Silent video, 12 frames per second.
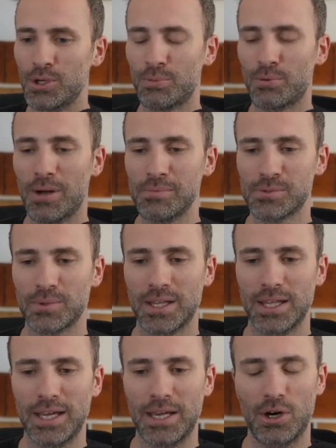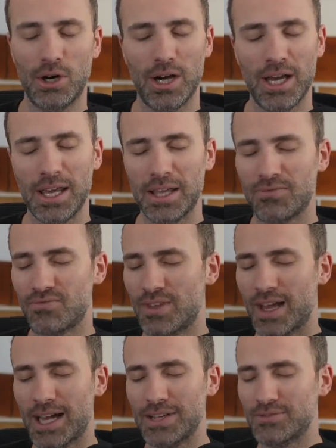what are your problems with LA? Oh, I
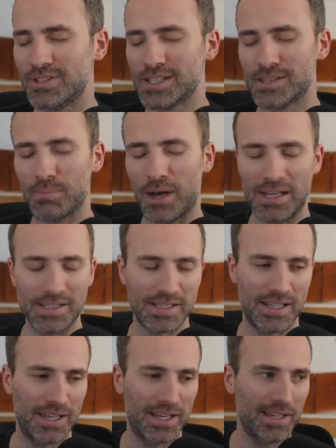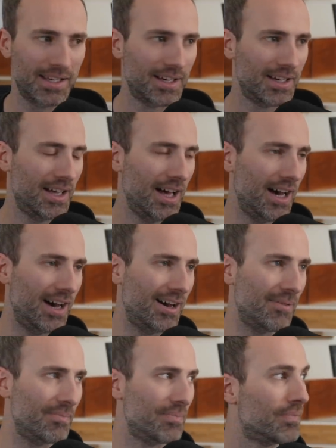I despise LA.
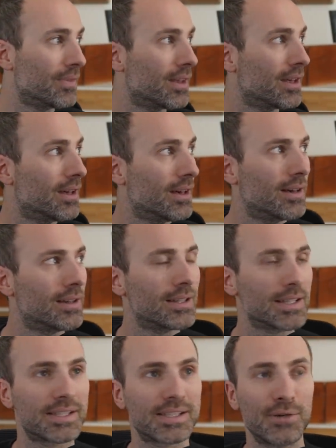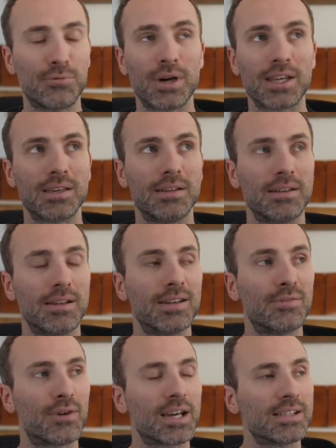Um, let's see if I can
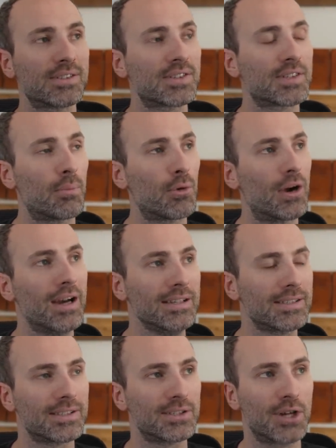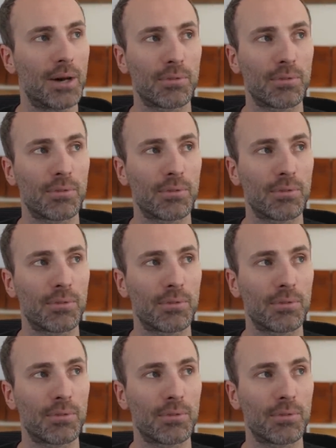if I can summarize the